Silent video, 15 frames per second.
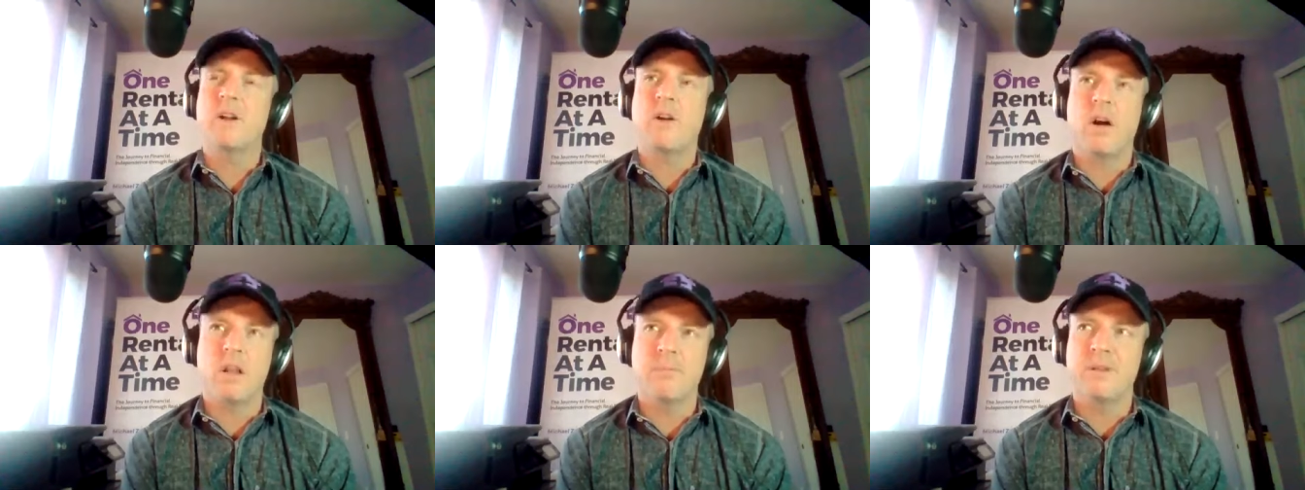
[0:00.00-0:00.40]
going
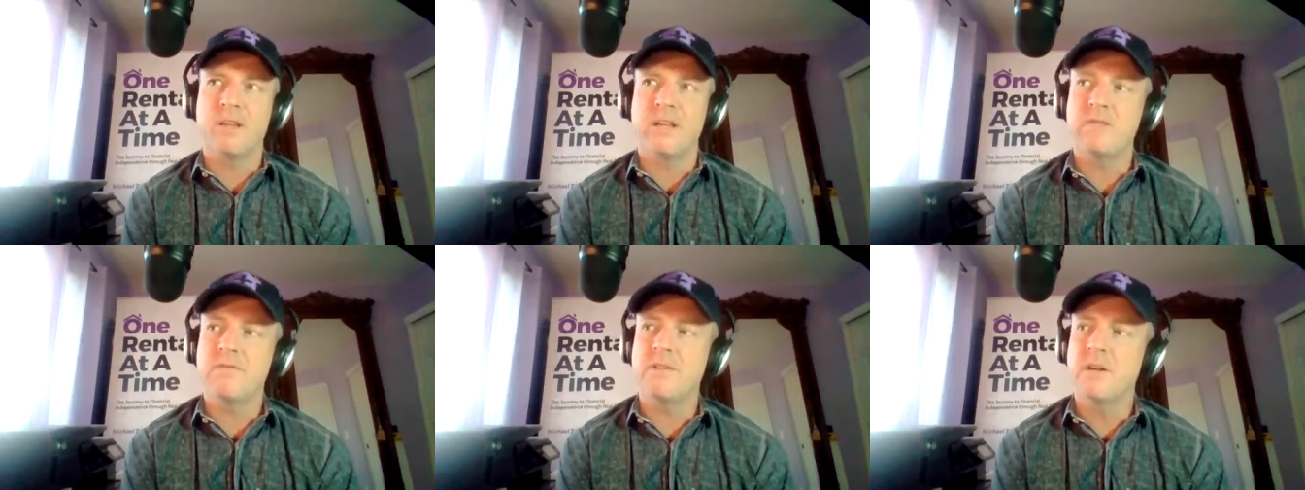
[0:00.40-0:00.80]
to call it
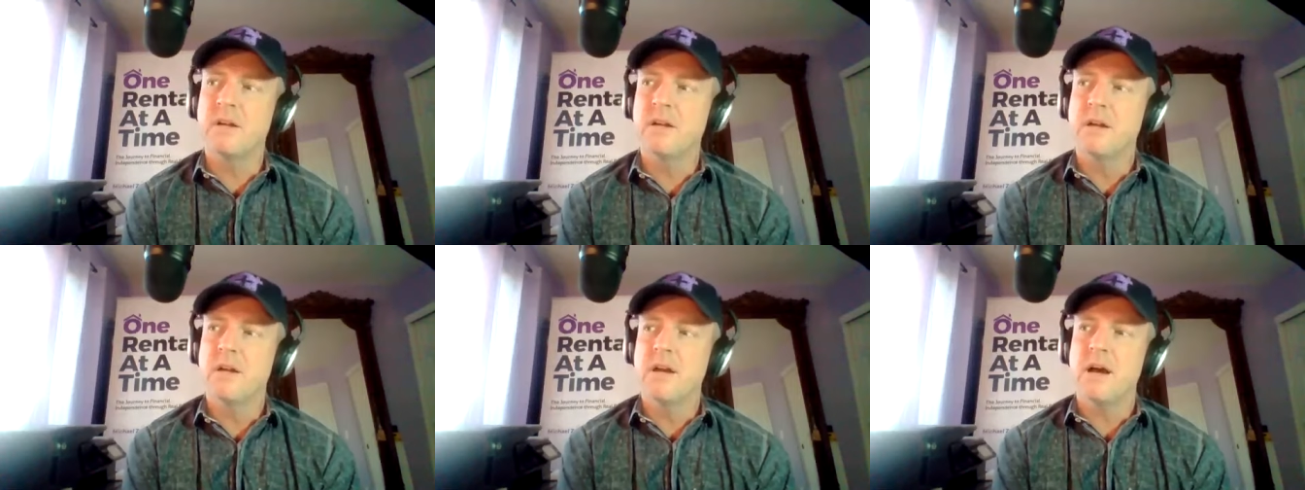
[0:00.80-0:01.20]
believe.
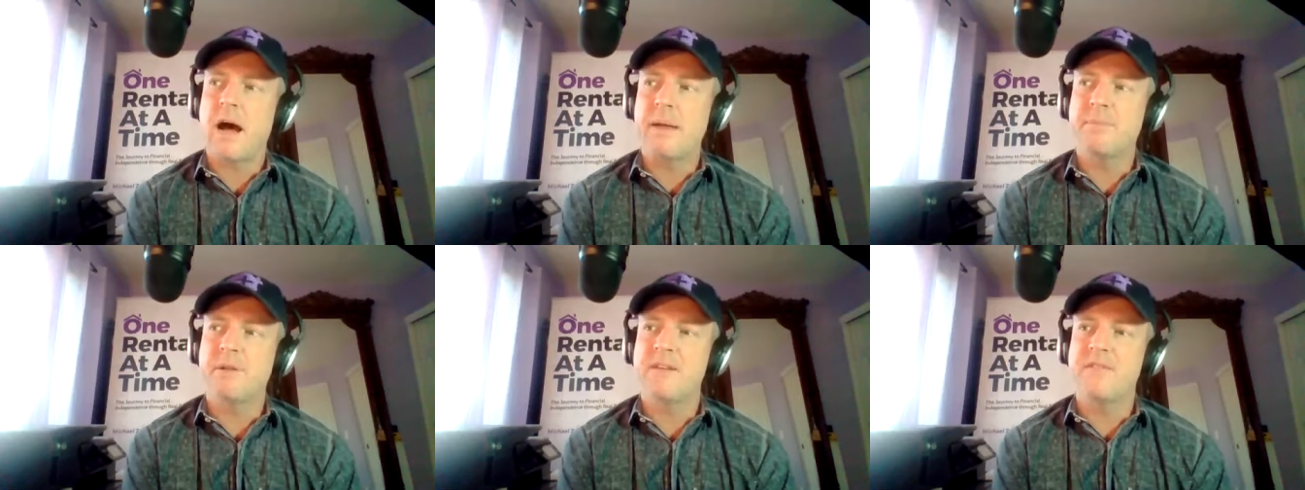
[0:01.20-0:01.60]

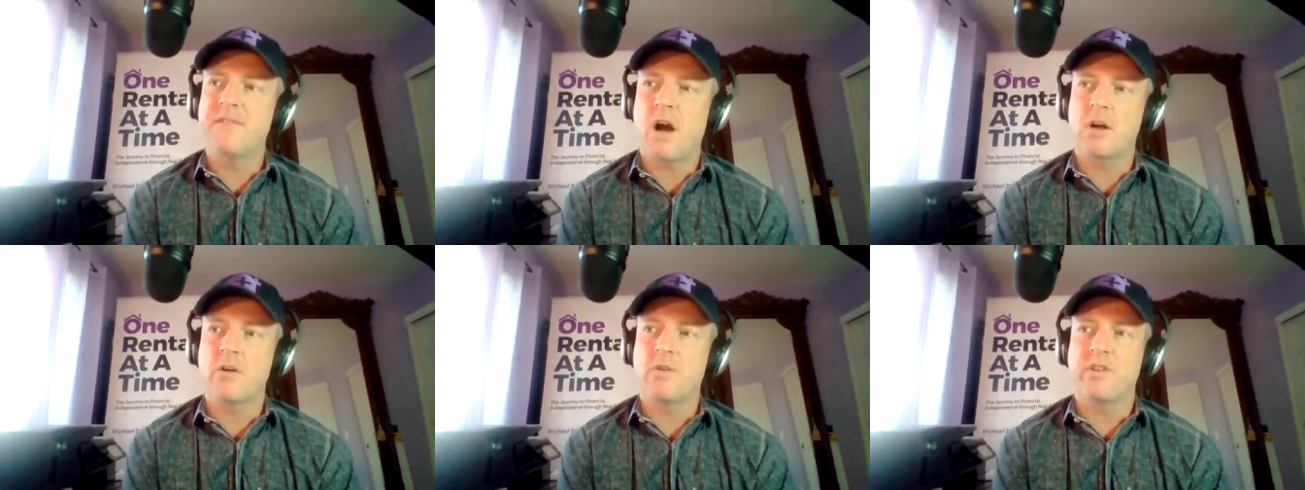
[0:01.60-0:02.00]
I believe
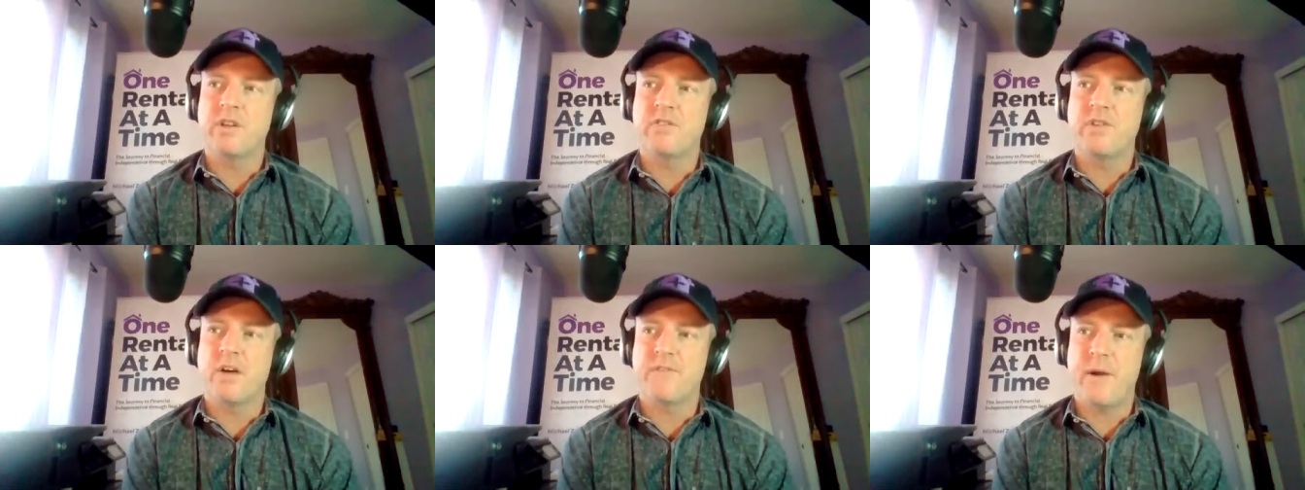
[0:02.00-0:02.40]
Congress
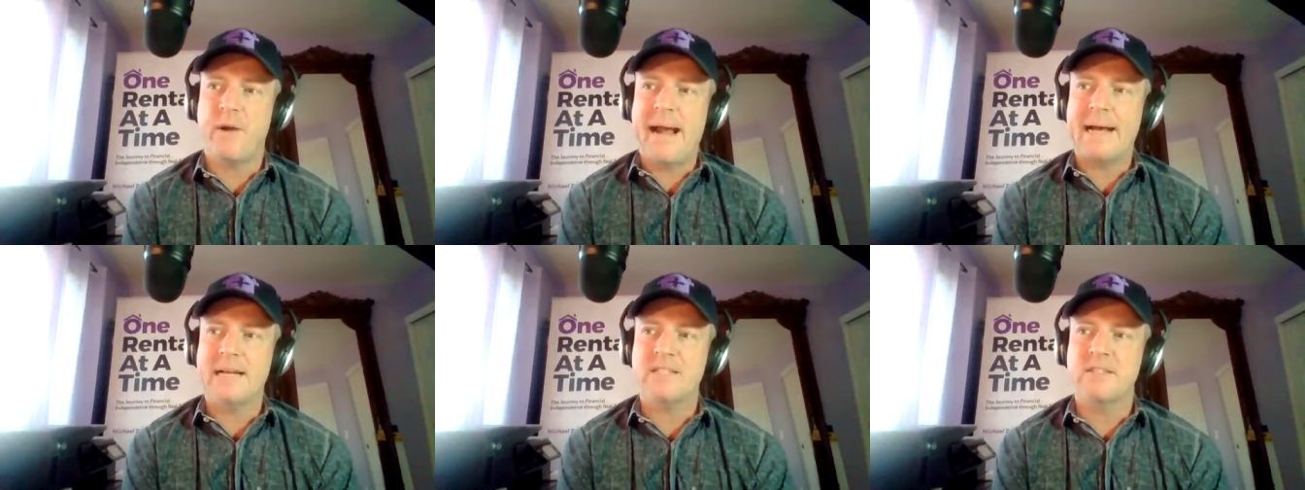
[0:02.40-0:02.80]
gets off
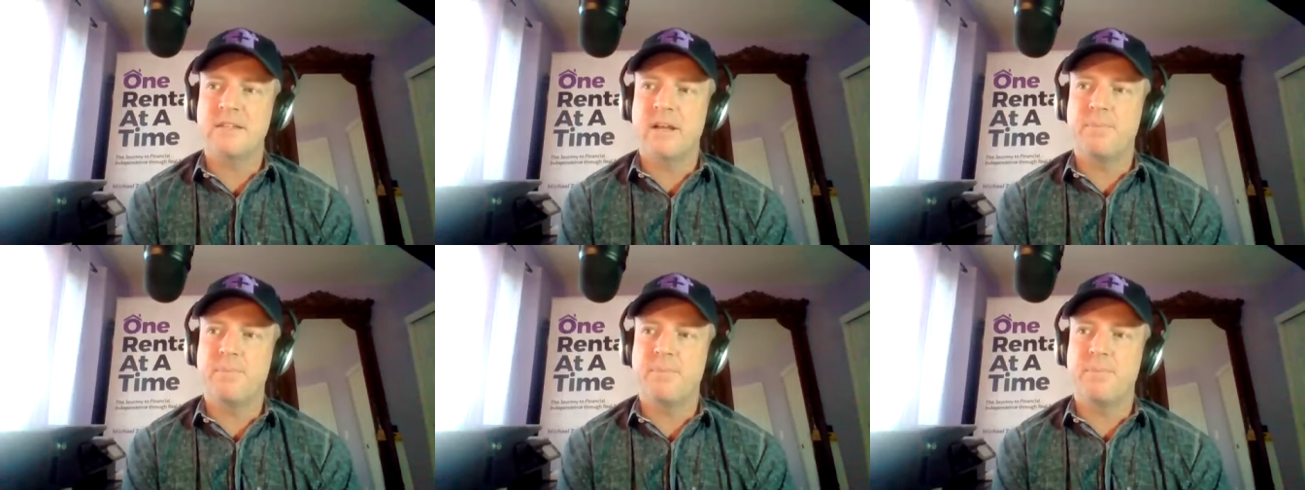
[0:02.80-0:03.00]
their ass